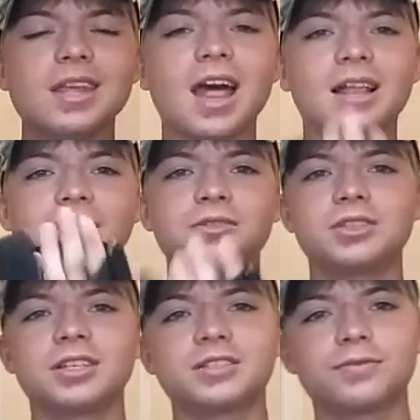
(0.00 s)
I like
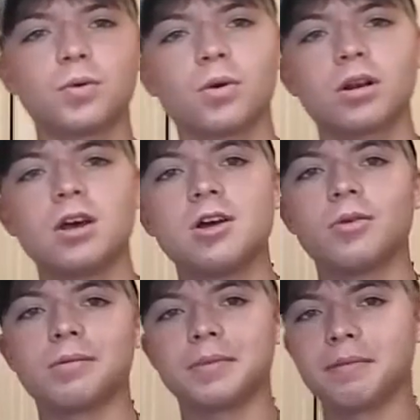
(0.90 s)
using this for
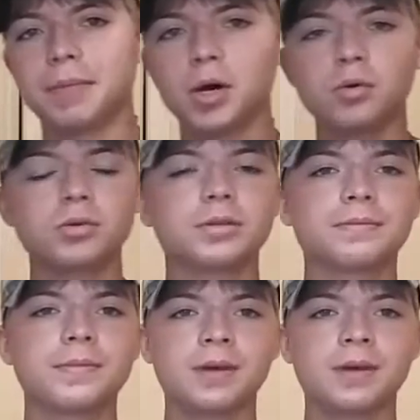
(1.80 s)
when I'm in a boat.